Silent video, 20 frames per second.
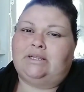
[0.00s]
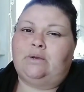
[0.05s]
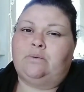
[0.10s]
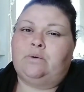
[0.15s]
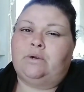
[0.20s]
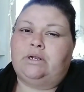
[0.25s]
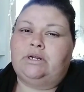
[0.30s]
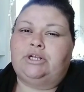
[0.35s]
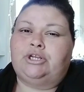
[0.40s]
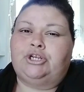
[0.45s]
So
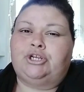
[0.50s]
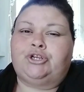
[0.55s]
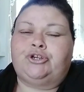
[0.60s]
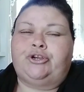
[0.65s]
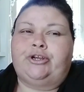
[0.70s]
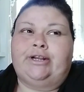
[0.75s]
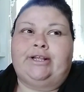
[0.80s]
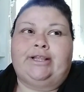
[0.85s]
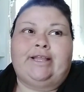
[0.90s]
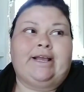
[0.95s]
we're gonna just
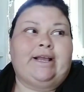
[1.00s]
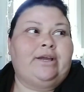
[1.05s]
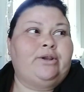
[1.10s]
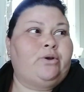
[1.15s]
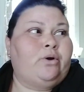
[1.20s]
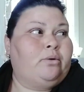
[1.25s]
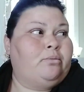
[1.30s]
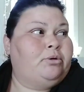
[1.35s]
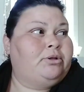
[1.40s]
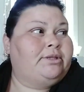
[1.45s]
treat it like a
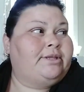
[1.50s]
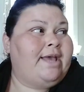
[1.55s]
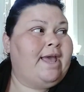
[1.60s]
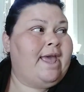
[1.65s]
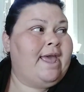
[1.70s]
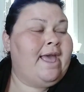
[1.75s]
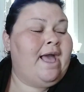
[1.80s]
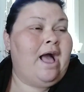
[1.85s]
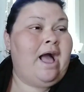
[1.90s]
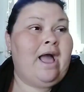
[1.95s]
normal
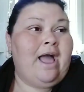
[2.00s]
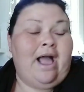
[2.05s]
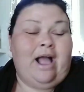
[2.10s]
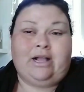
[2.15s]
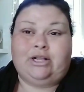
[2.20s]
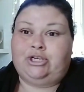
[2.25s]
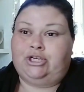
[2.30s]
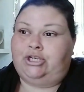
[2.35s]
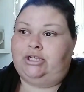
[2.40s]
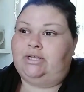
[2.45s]
day. I
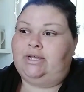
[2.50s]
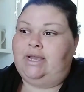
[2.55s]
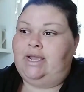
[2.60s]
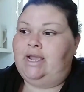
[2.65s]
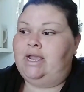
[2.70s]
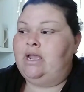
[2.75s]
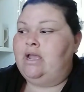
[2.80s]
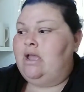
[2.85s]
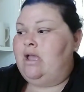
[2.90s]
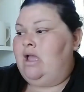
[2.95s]

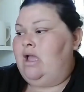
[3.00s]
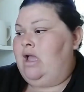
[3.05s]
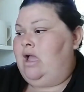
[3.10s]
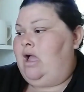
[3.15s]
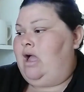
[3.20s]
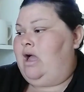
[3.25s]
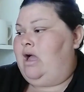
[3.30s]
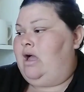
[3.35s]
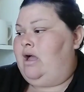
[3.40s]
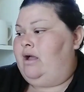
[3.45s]
actually
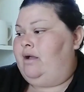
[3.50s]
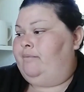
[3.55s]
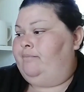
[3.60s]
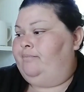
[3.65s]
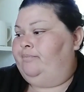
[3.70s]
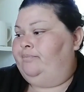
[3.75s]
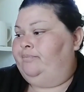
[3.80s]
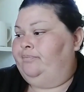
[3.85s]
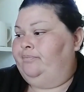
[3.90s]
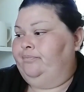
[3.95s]

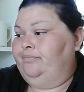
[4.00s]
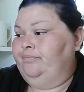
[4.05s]
um